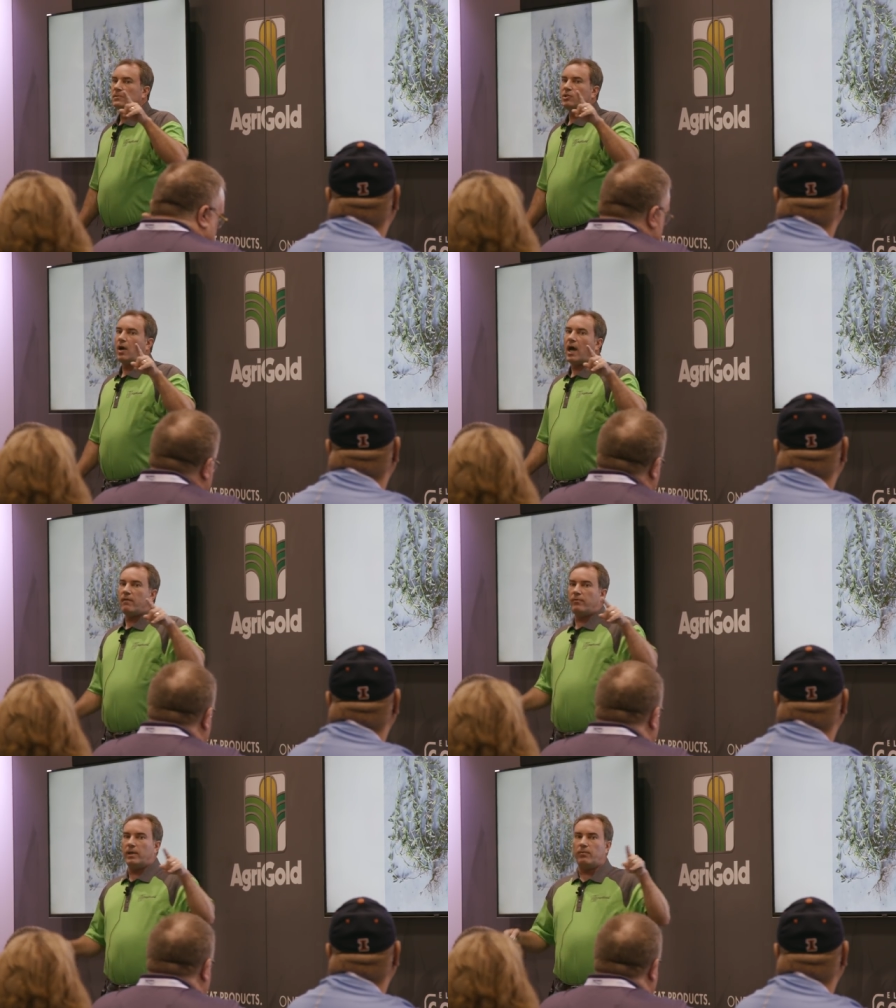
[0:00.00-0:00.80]
So
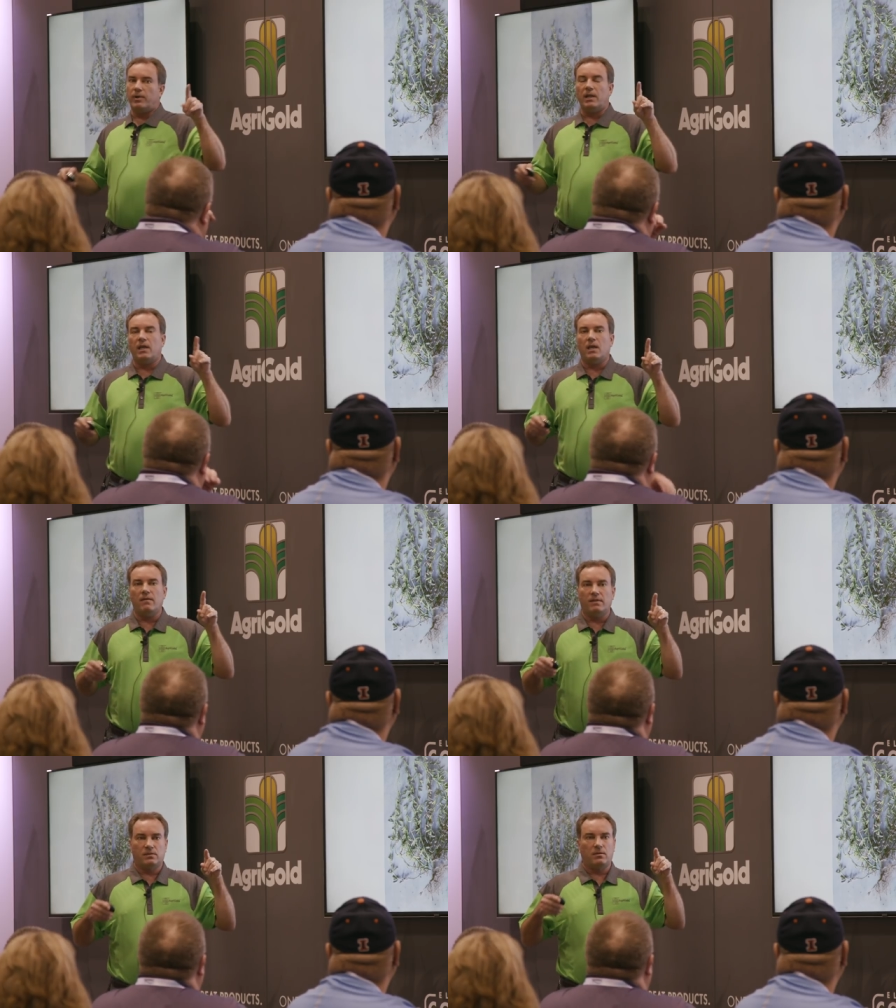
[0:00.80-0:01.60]
have we really
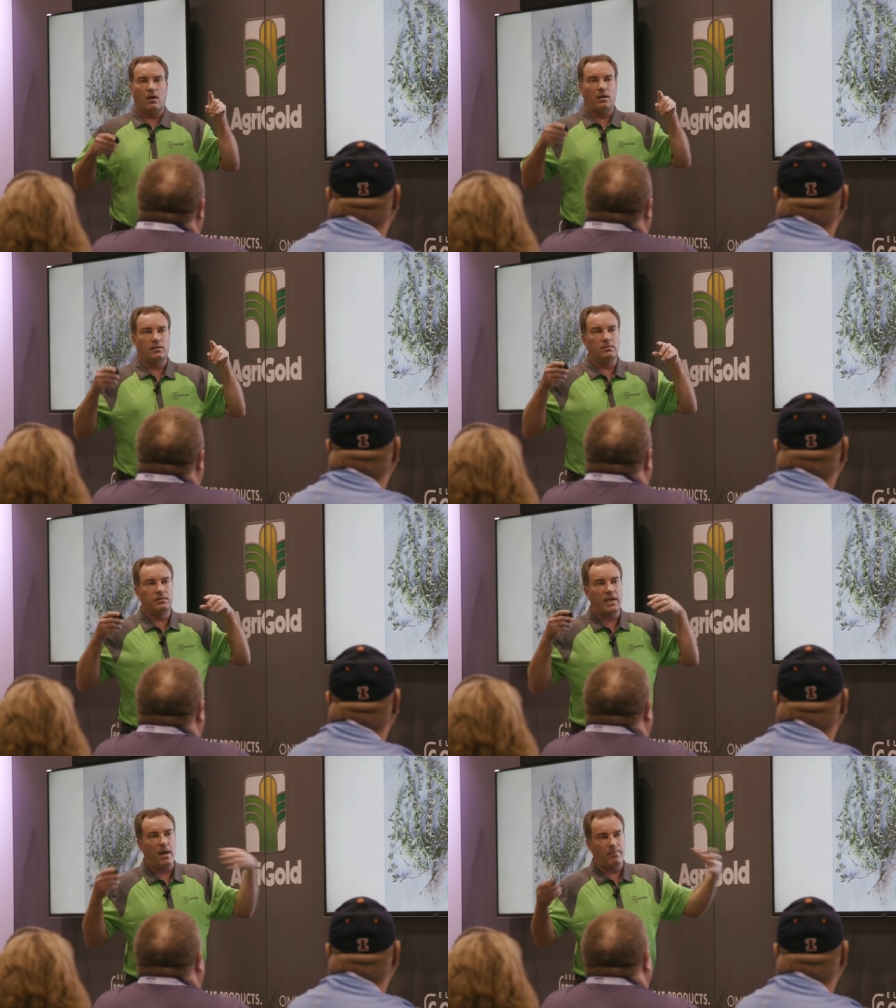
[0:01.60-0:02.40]
even started to
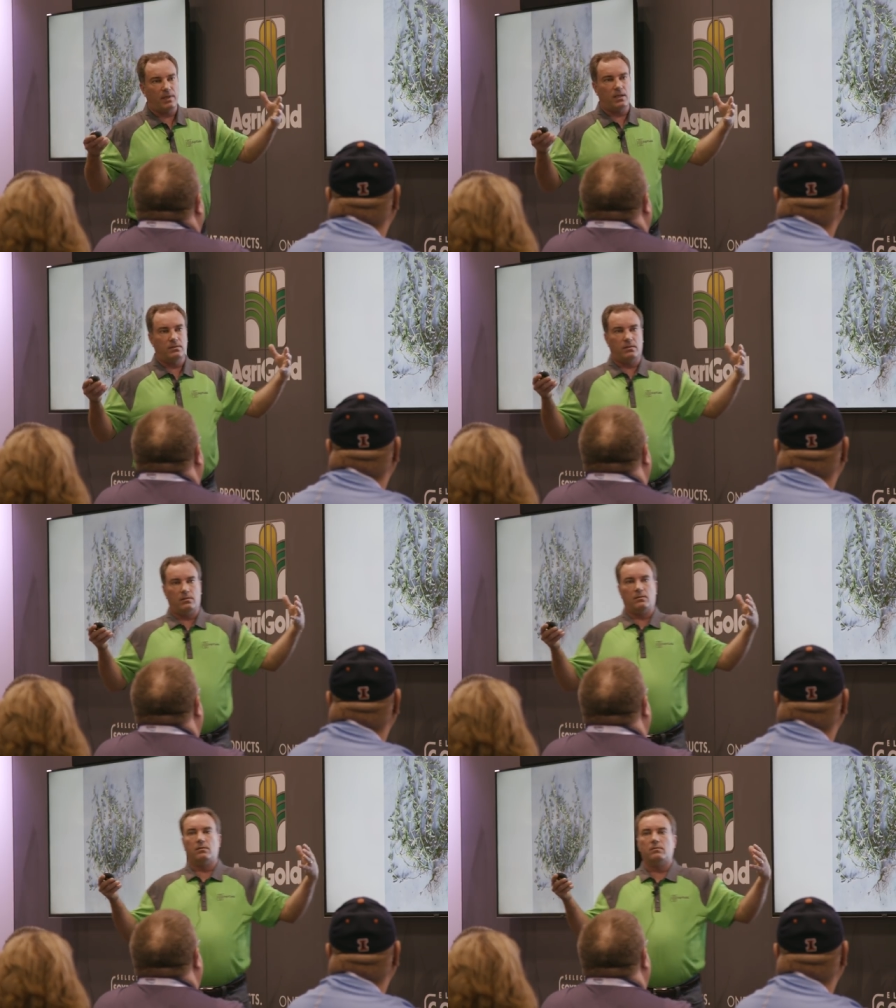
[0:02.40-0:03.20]
tap
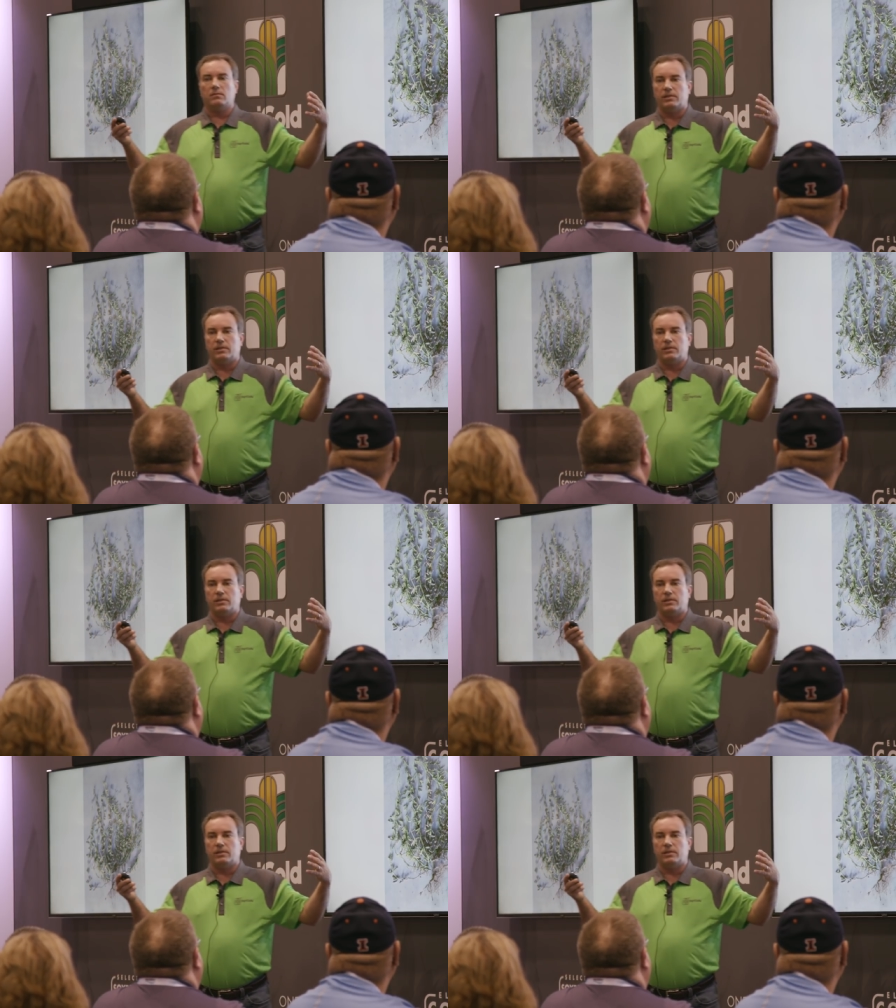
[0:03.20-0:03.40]
into